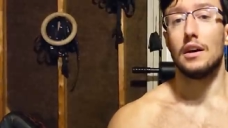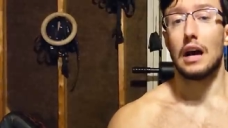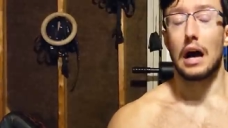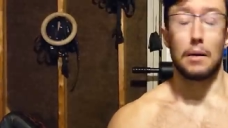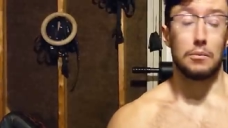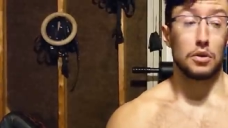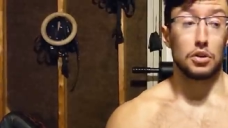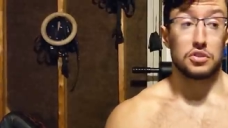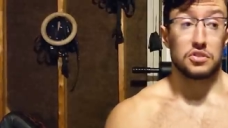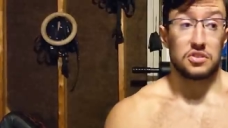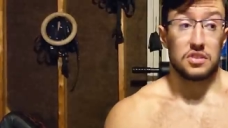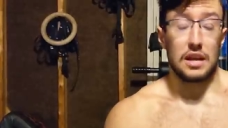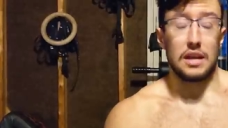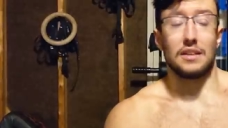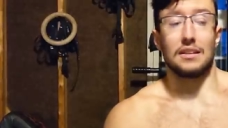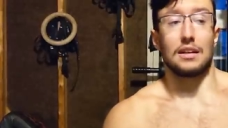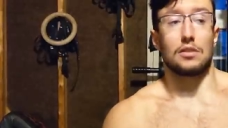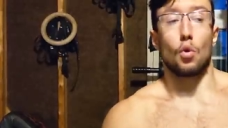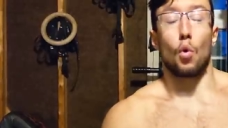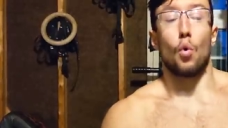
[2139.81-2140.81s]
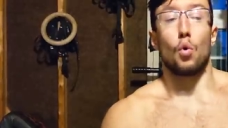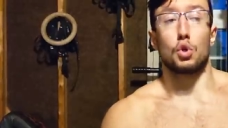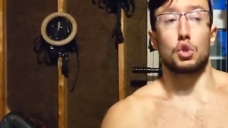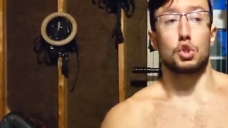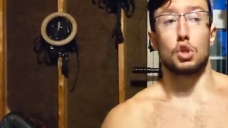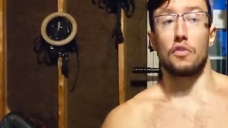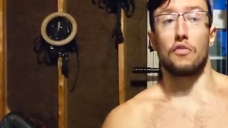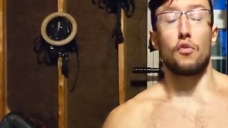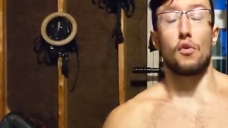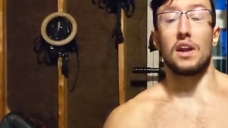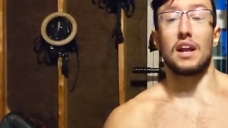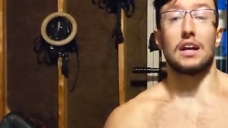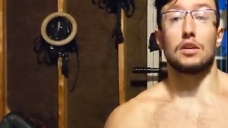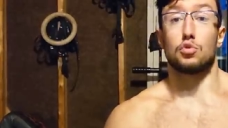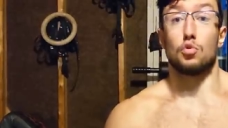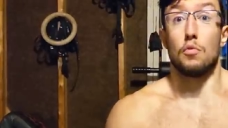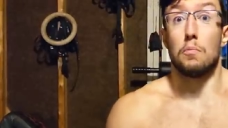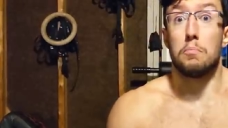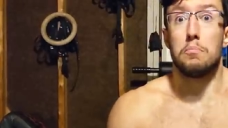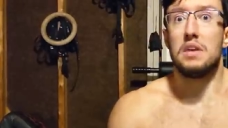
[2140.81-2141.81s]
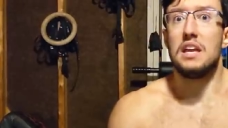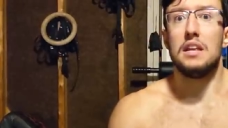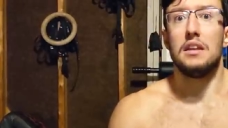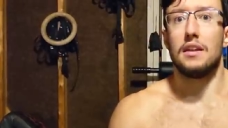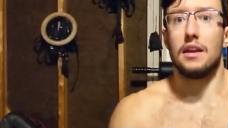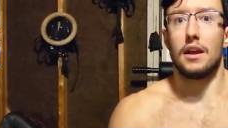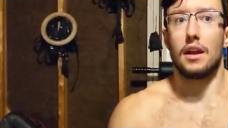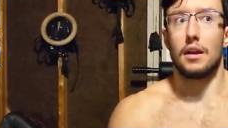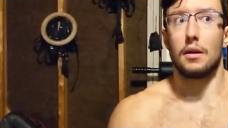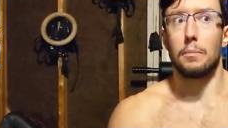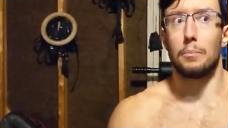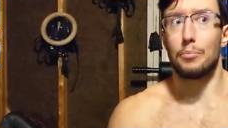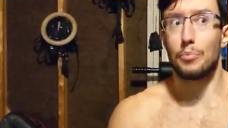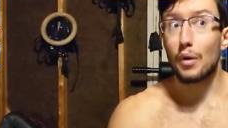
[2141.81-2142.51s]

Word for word: I'm not saying that all suffering has a meaning,